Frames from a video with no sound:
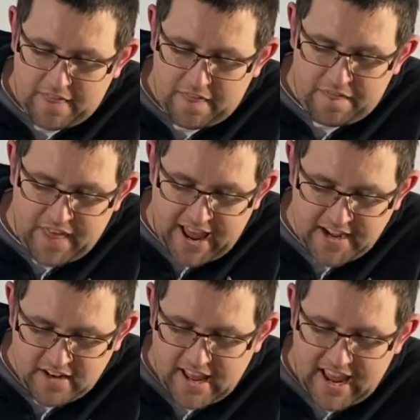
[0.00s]

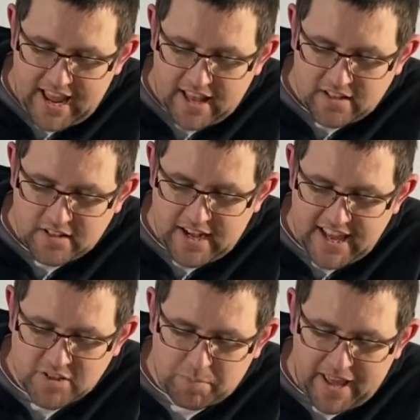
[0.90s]
Then the
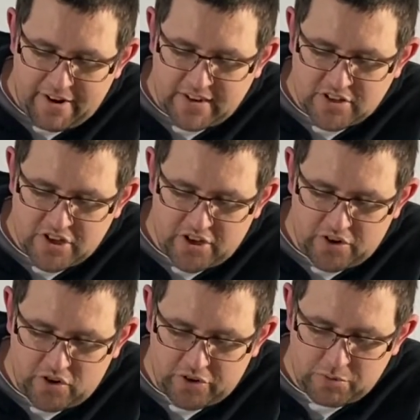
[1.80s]
next player in turn
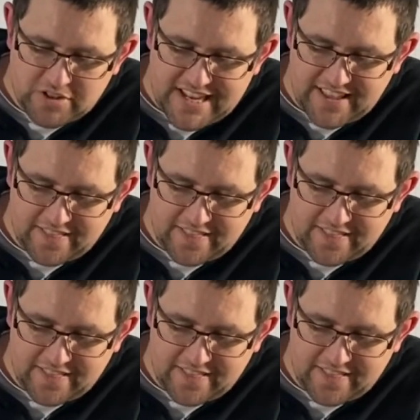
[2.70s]
order will take